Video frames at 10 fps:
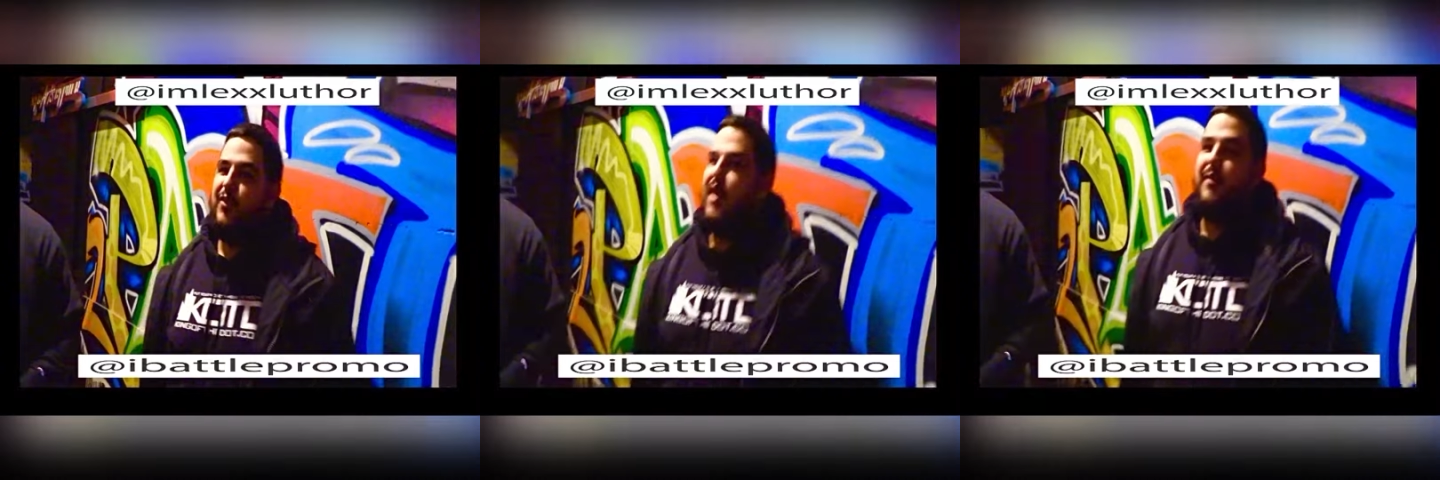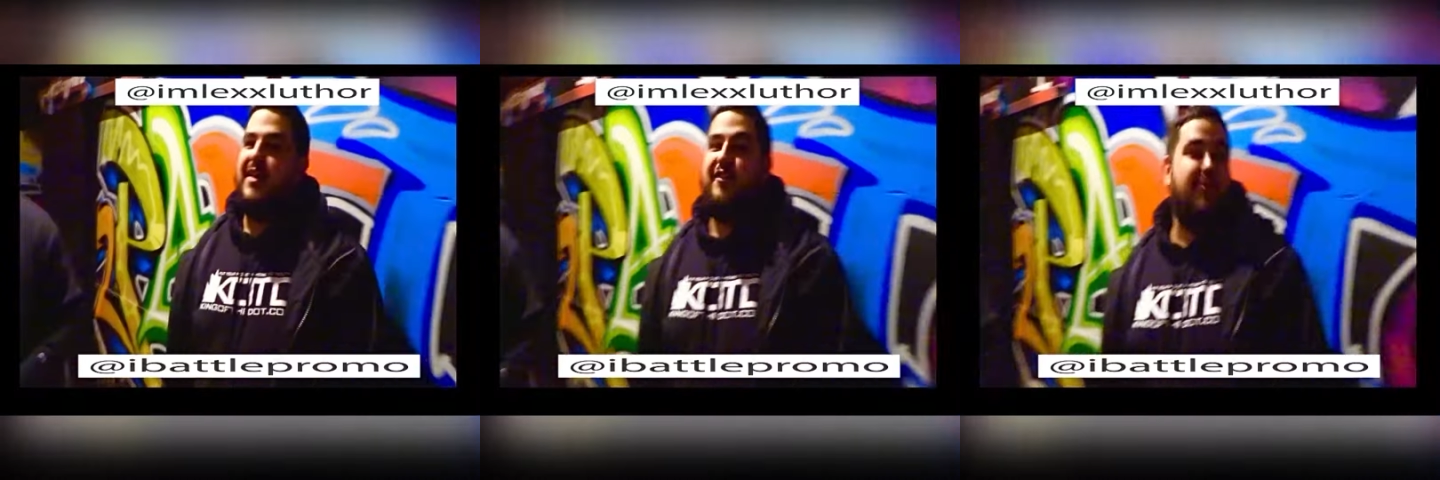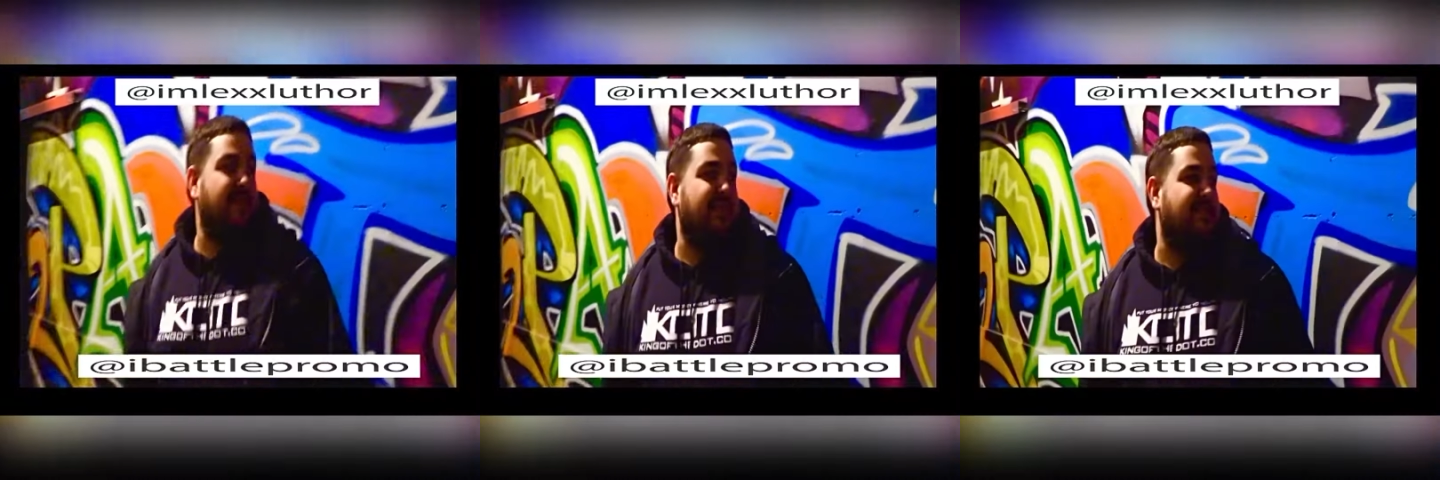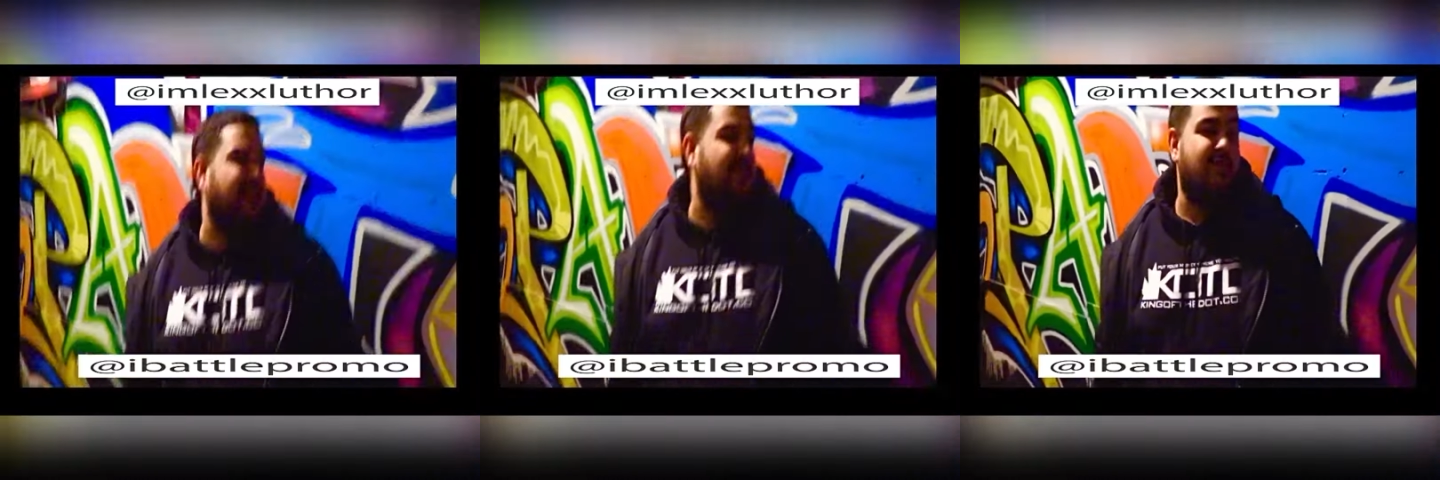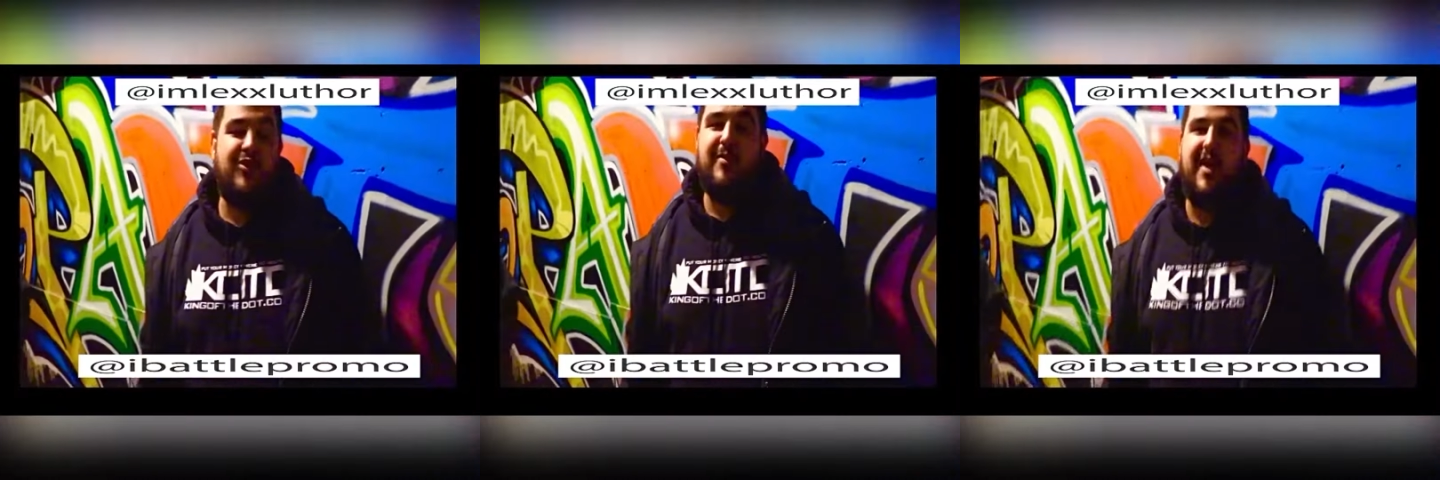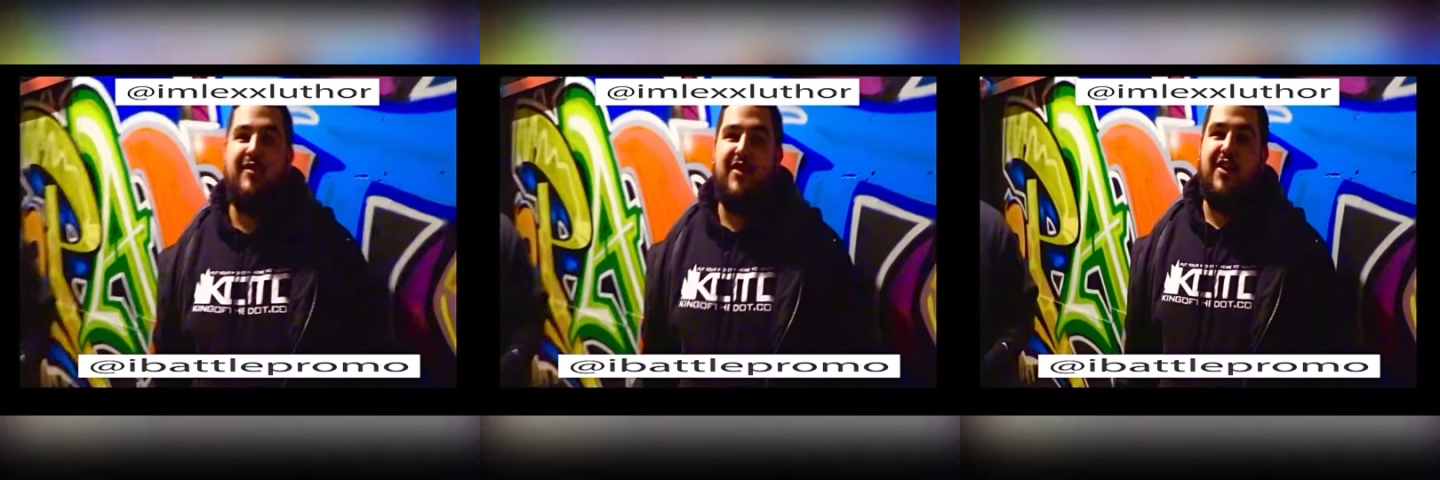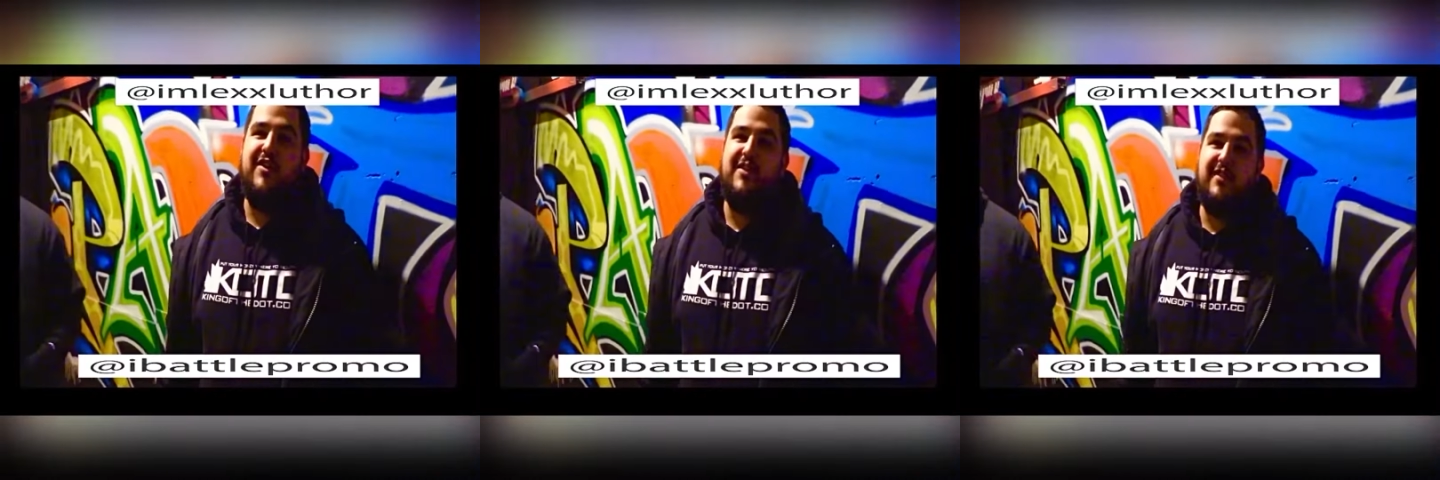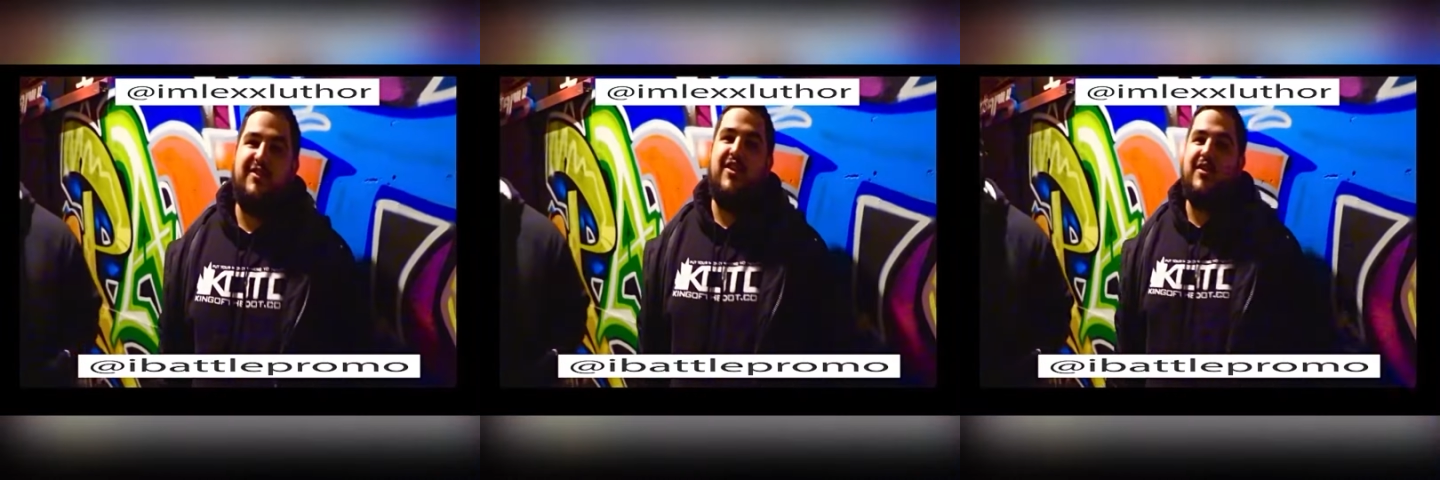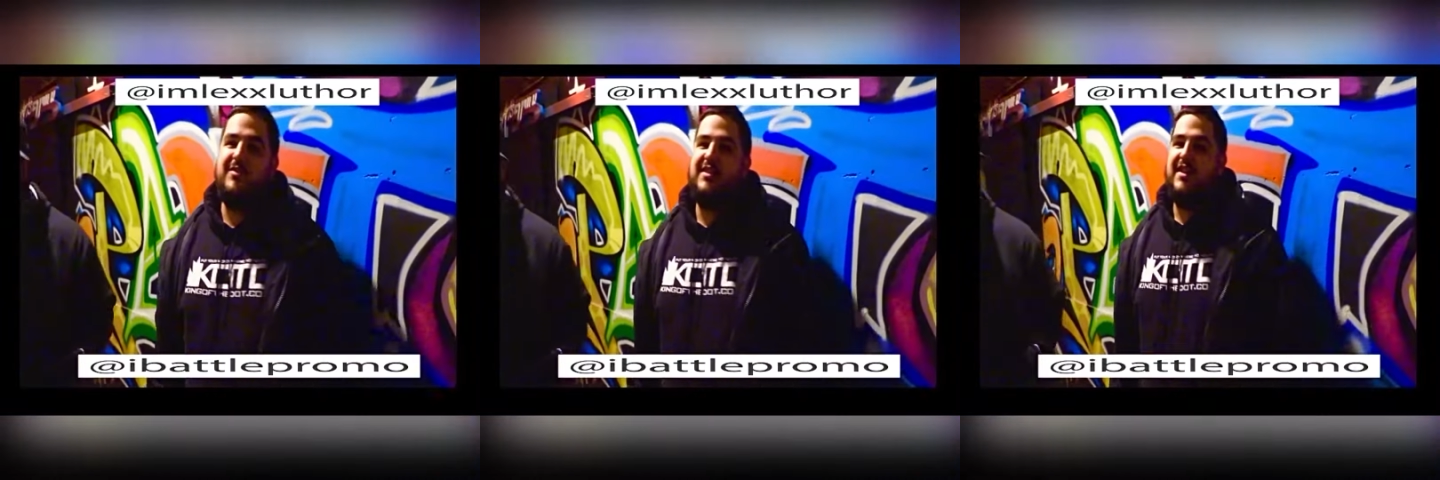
that would never be in the same room ever under the